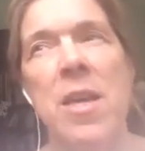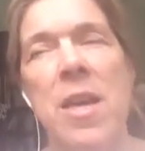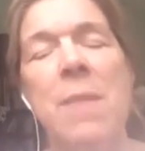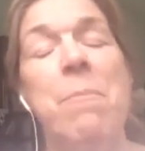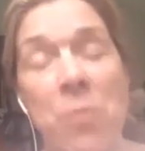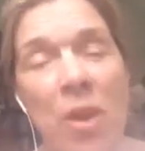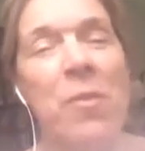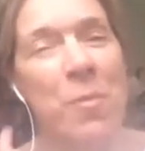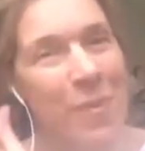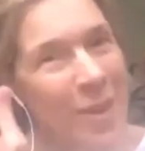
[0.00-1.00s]
it
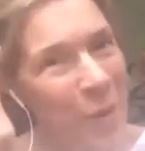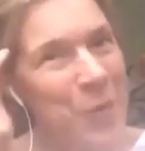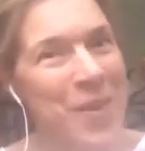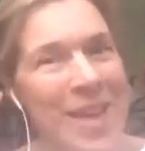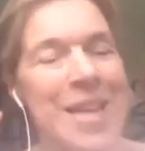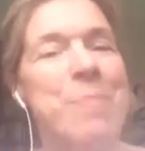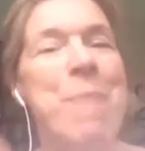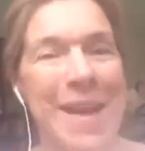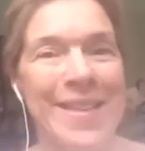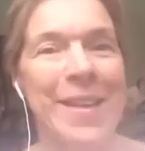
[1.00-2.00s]
just goes in better.